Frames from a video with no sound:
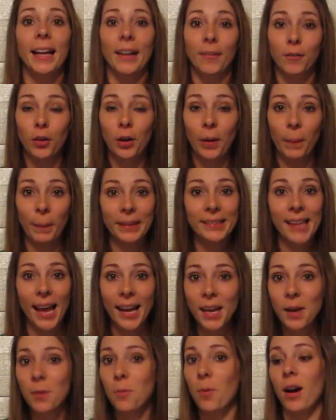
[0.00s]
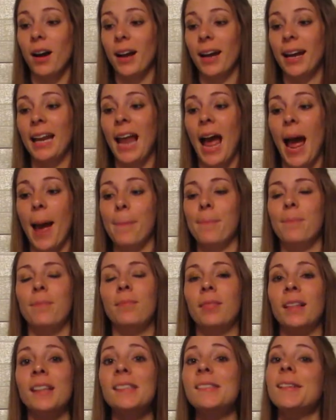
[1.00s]
For my second one, I'm
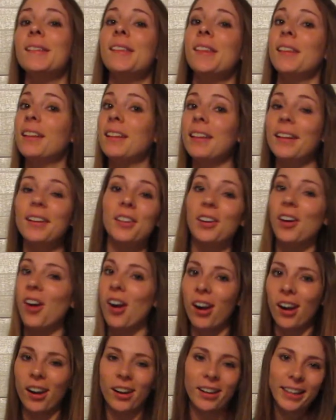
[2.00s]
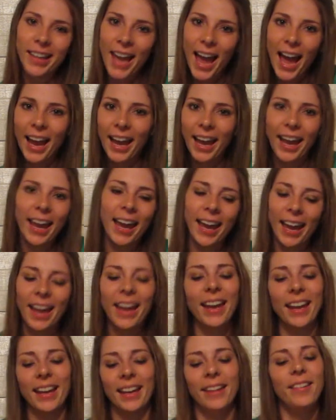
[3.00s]
this is the glitter heart.
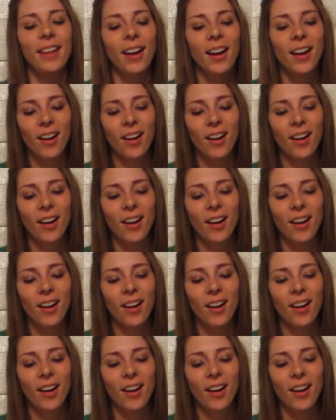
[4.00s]
Yay!